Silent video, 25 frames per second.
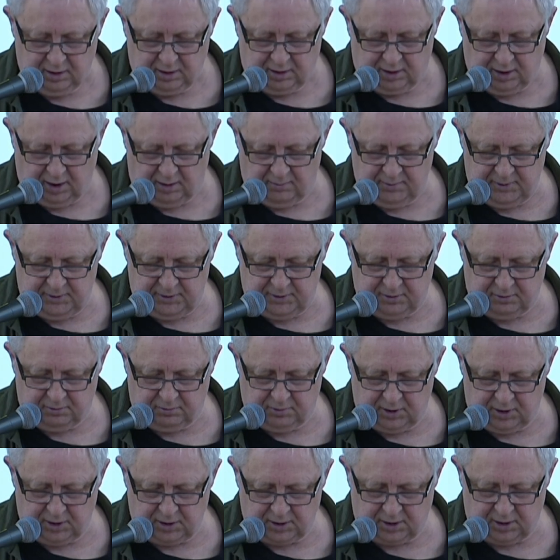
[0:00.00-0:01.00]
Come into
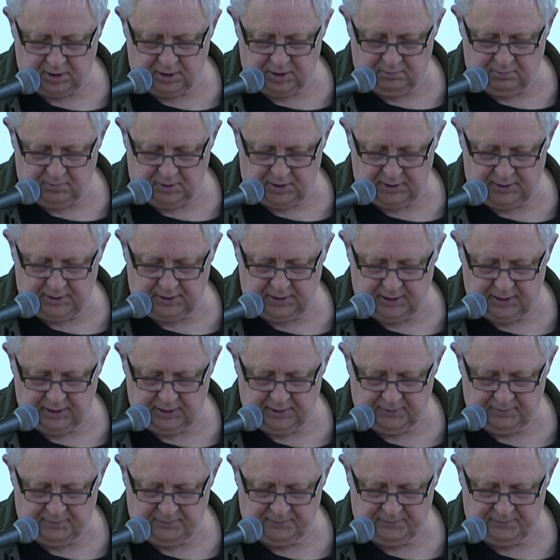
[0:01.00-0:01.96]
work on Monday.